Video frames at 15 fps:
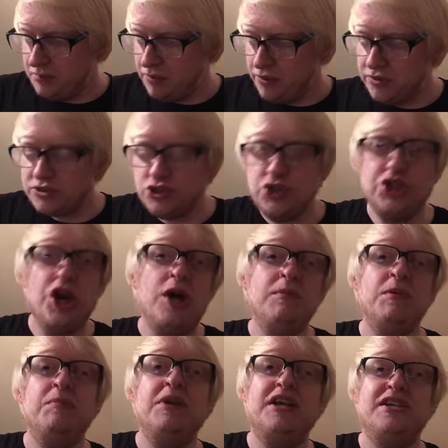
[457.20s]
But
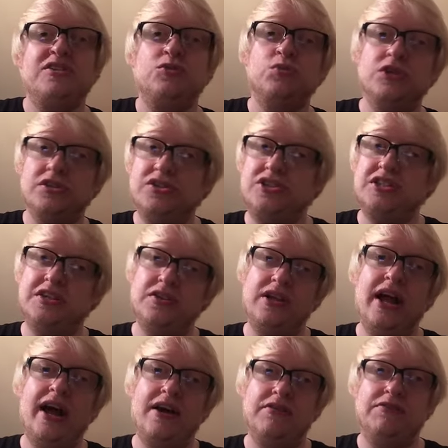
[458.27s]
German beers will still
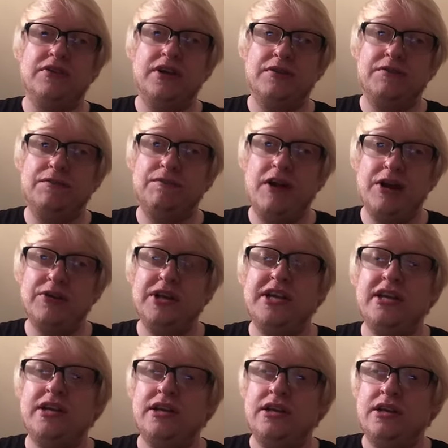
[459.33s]
have a
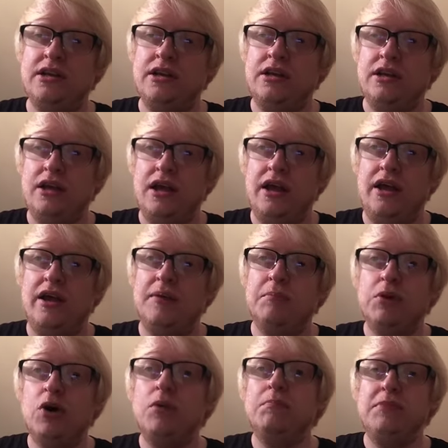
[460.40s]
very
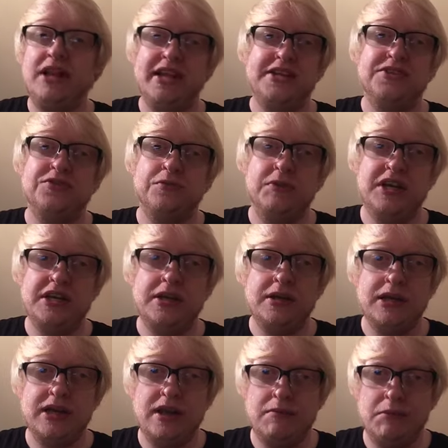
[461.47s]
important place for me
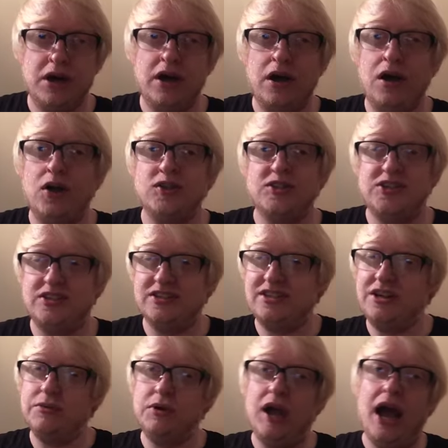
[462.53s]
in my heart. And,
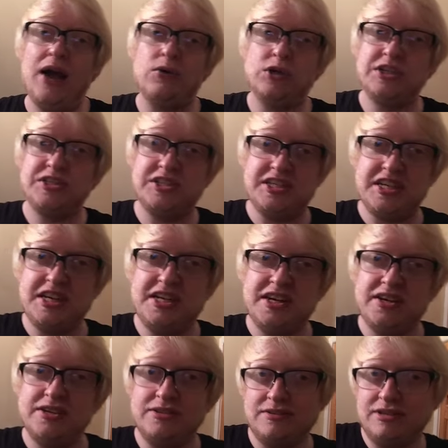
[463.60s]
you know,
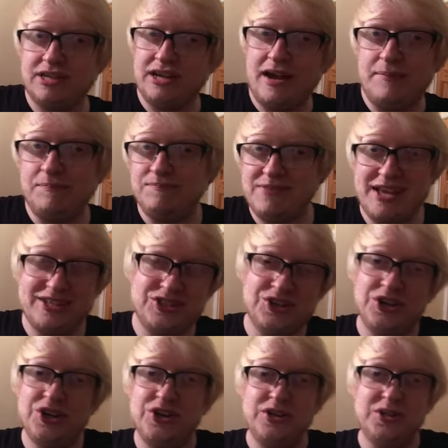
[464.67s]
Augustina, it's
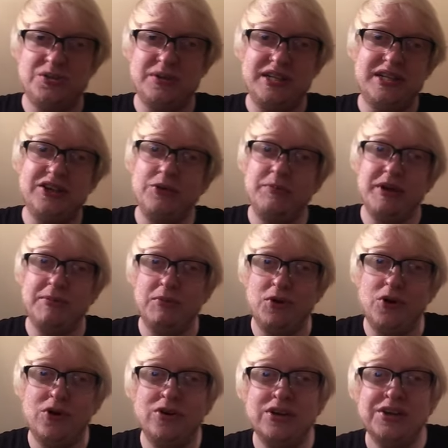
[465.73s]
going to cost me a little bit
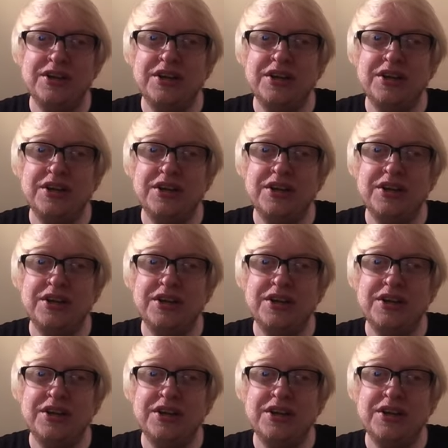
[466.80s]
more.